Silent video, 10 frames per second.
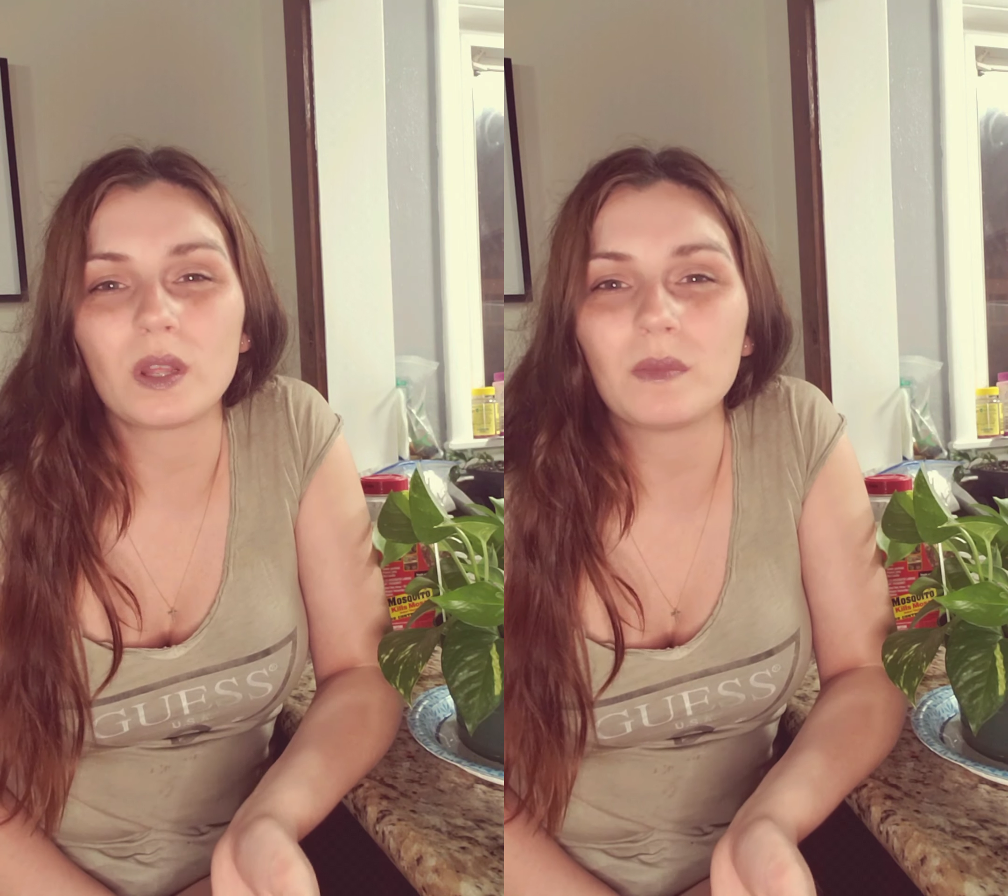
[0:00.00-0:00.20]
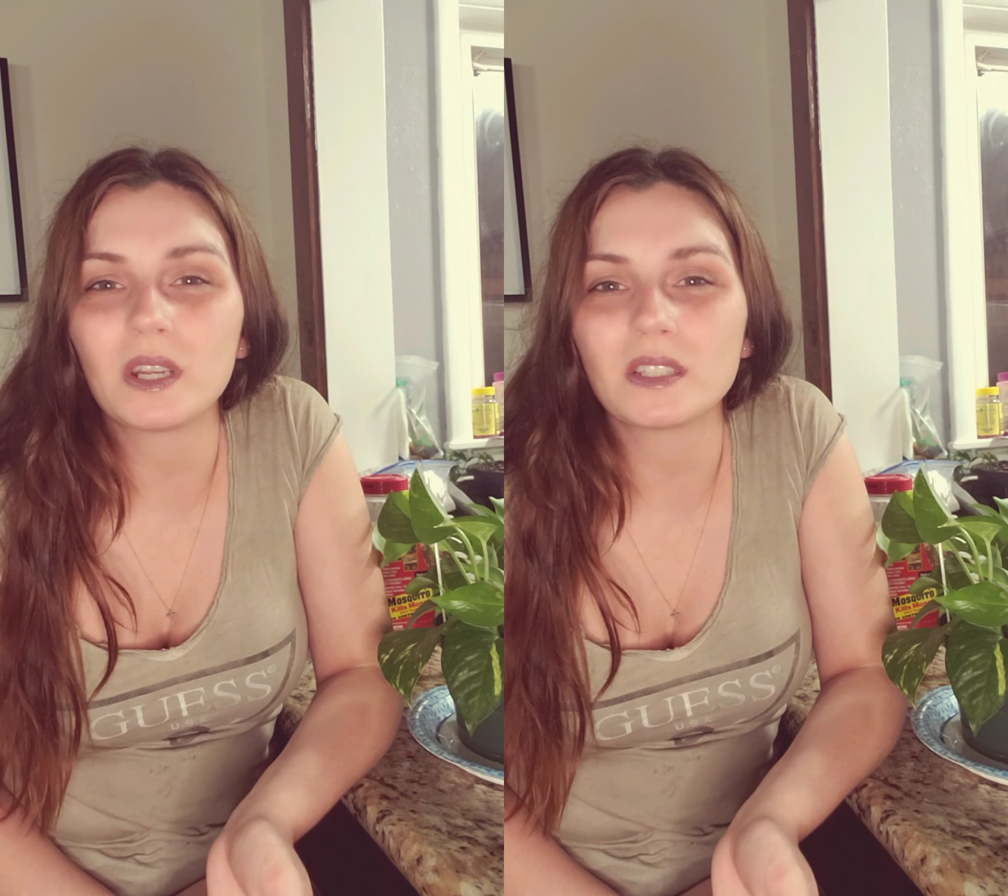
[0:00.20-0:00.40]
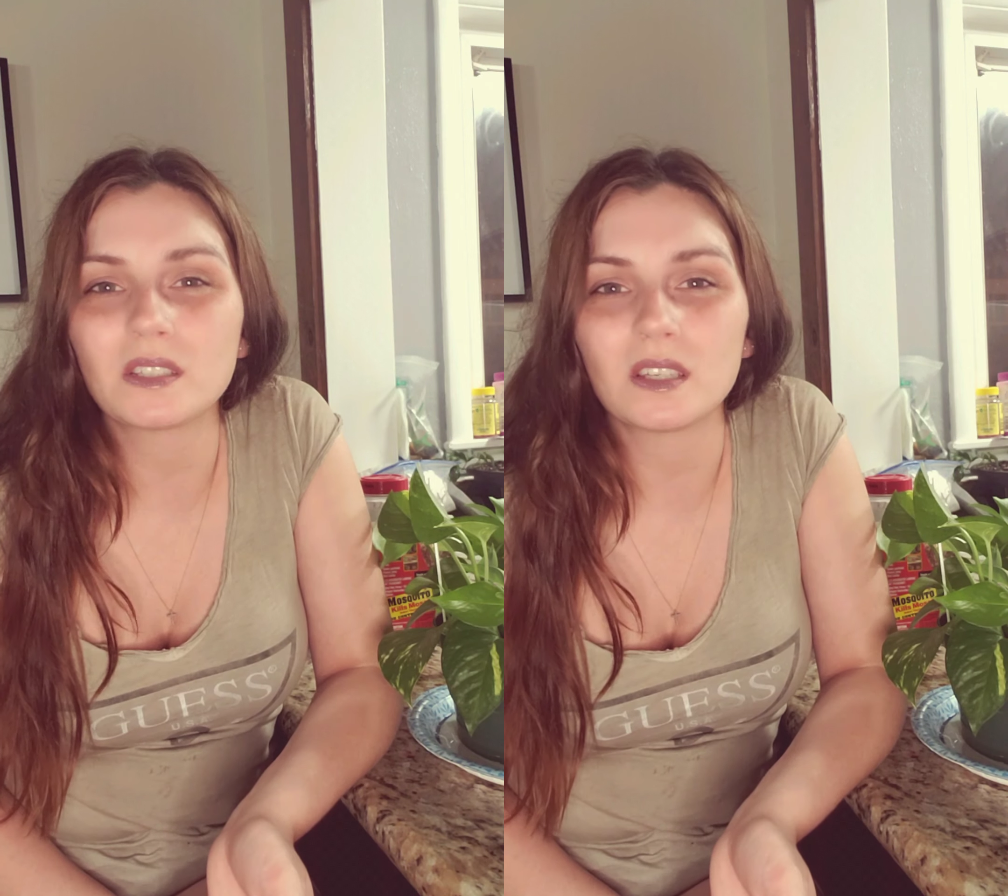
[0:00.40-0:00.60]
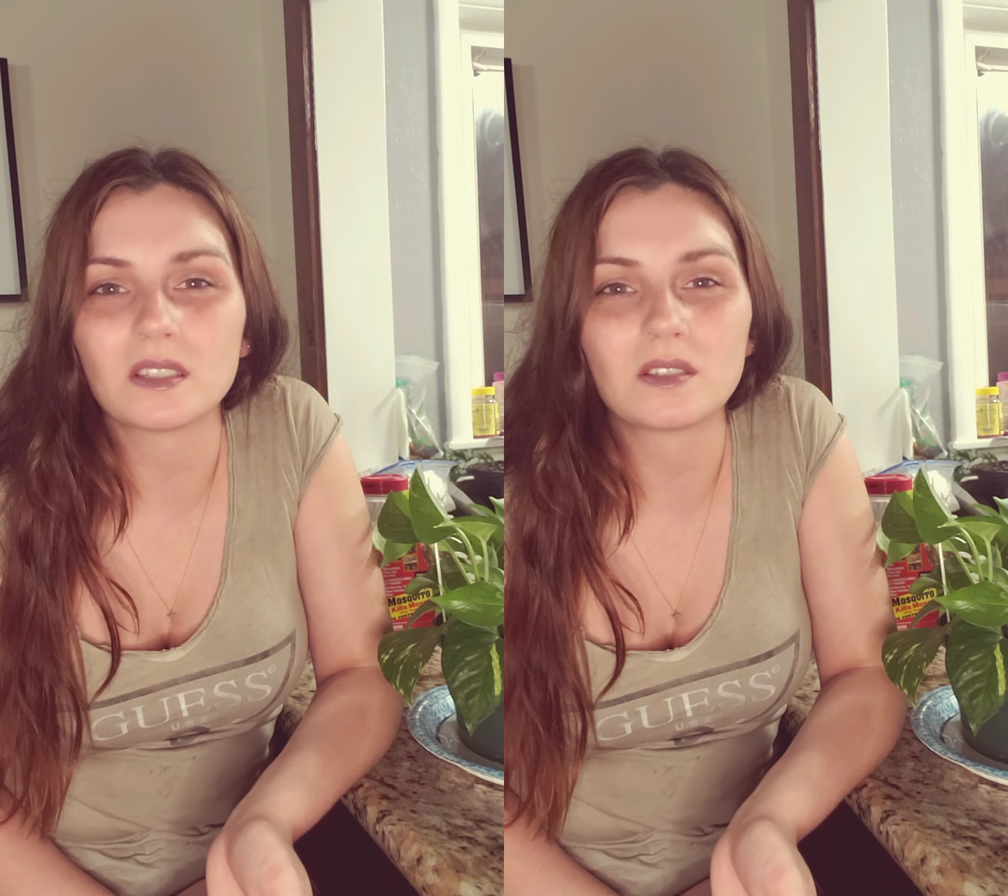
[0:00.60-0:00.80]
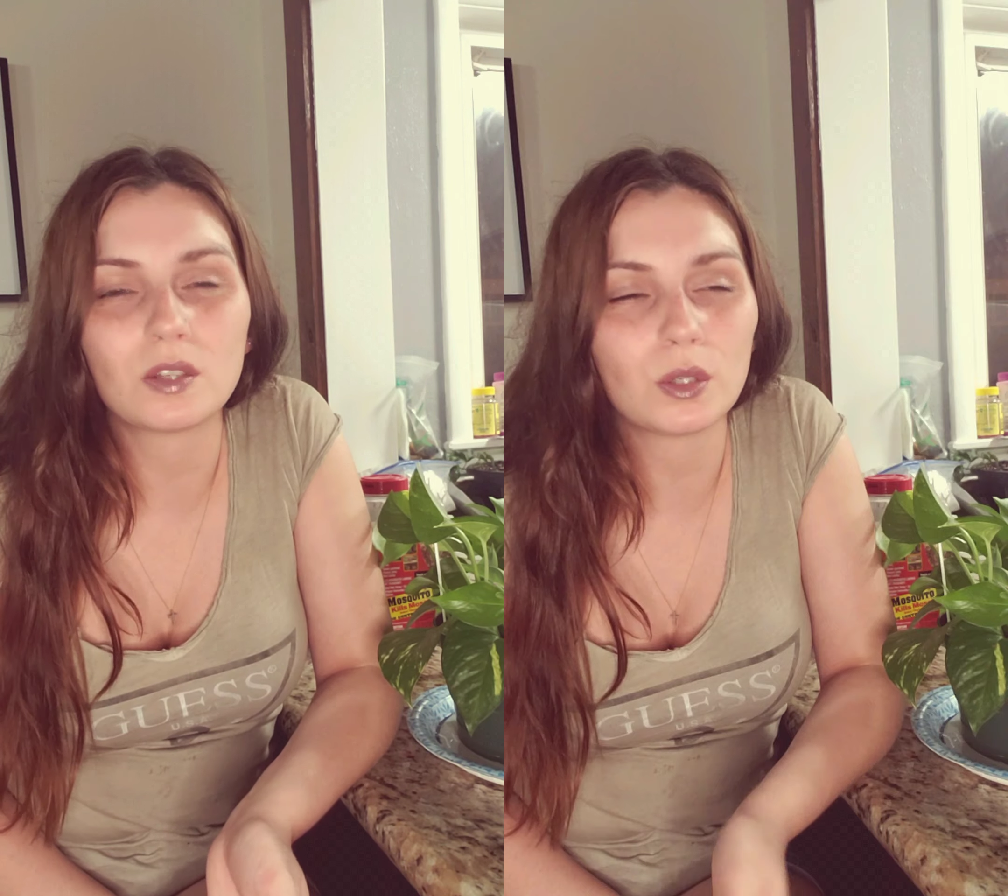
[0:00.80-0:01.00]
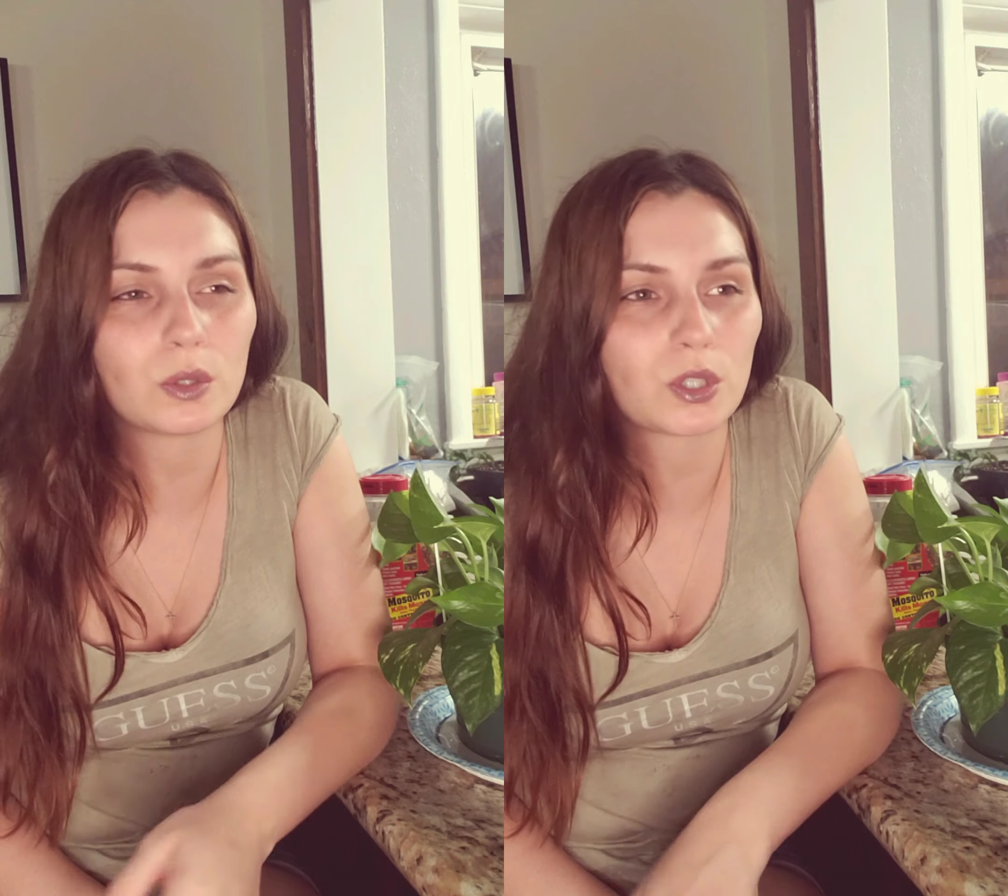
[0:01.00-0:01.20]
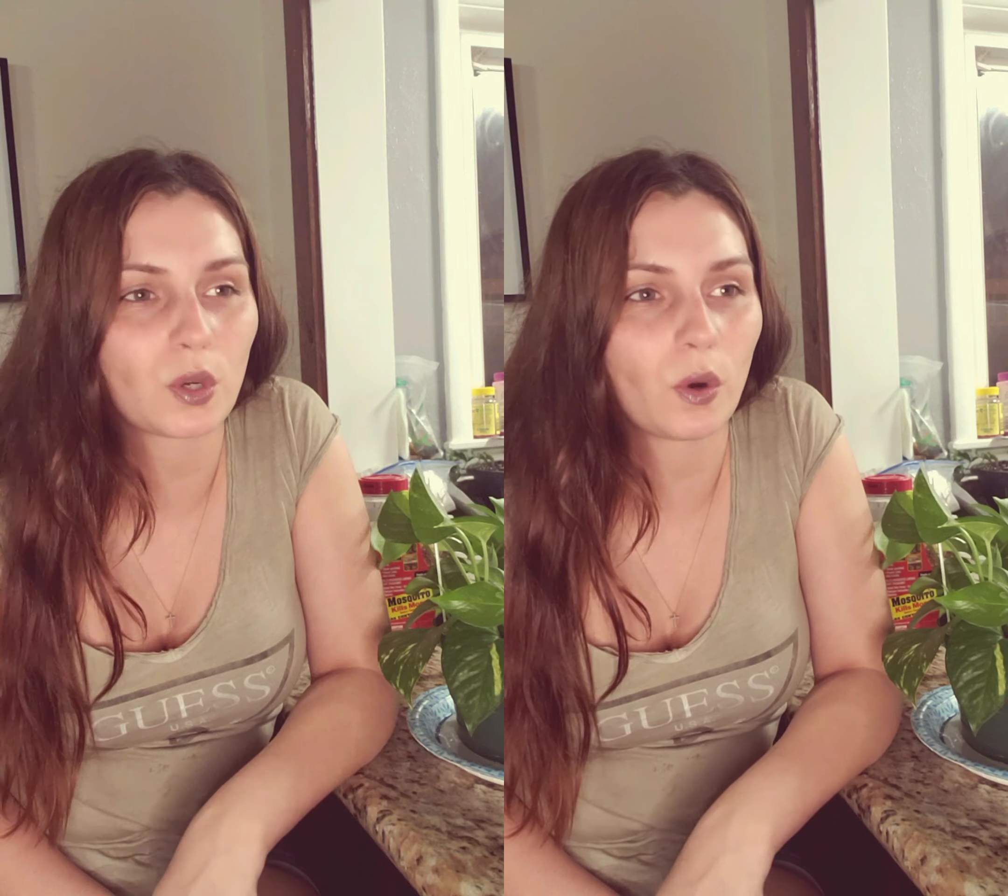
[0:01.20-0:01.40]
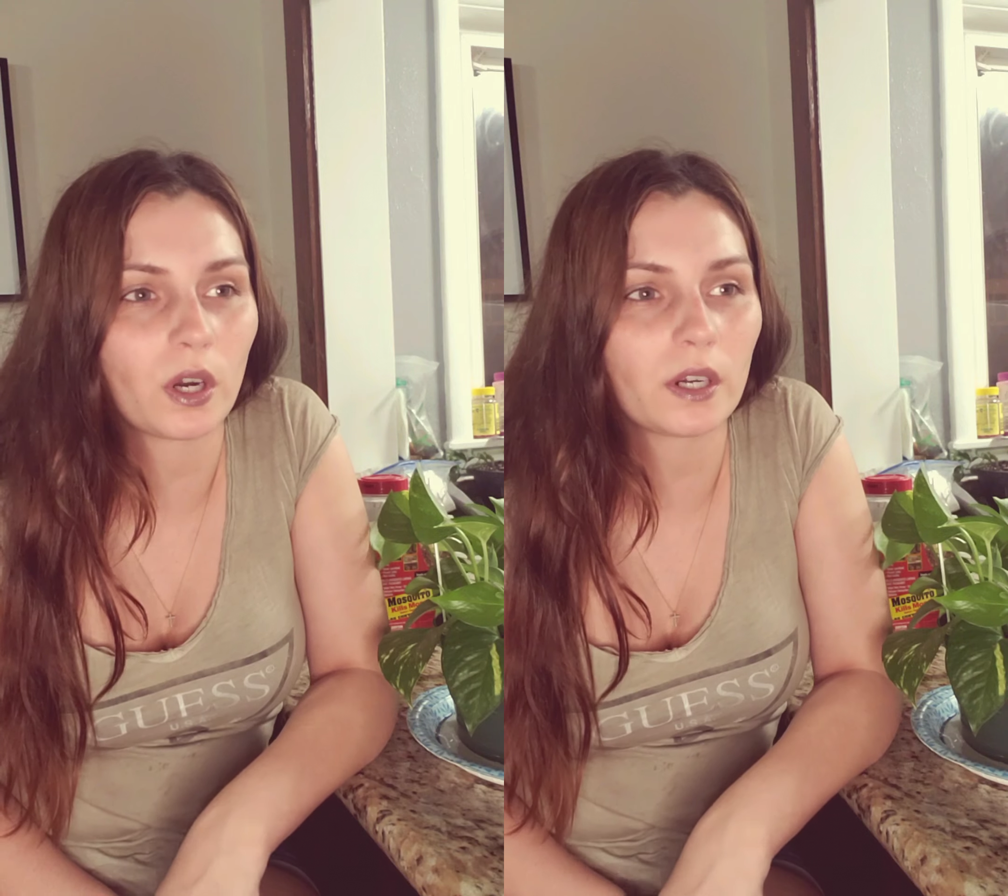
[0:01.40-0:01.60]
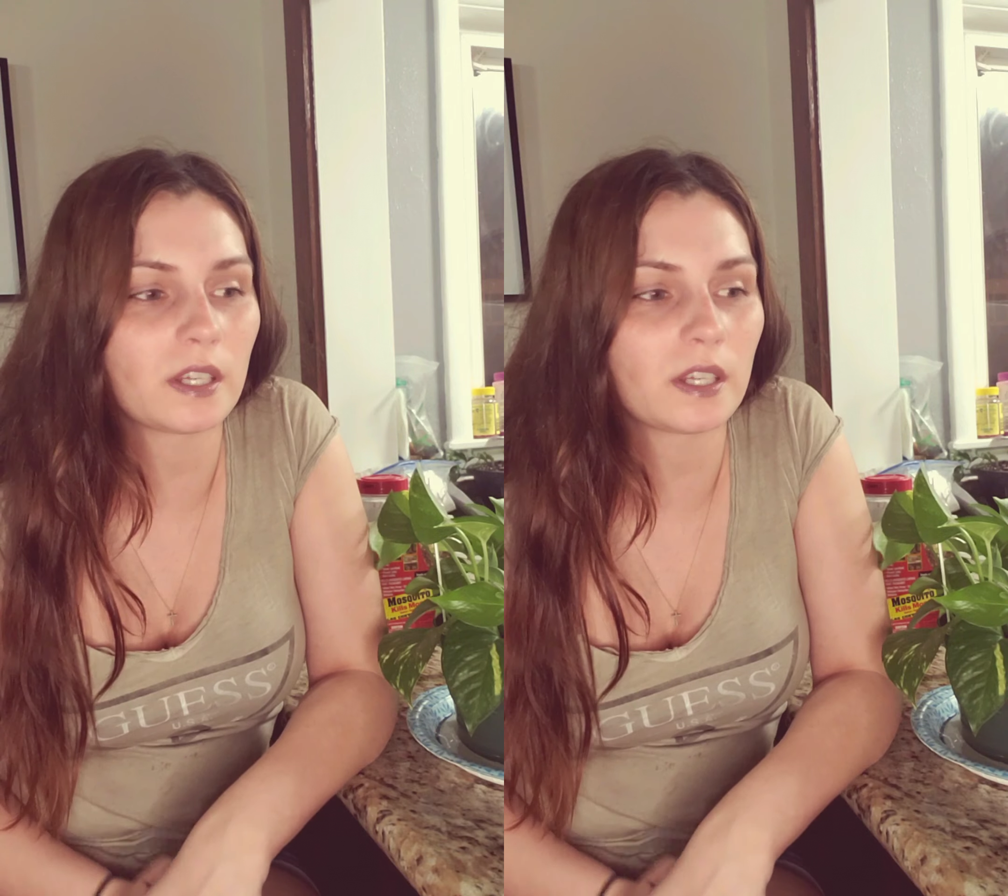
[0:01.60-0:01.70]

minutes is too short,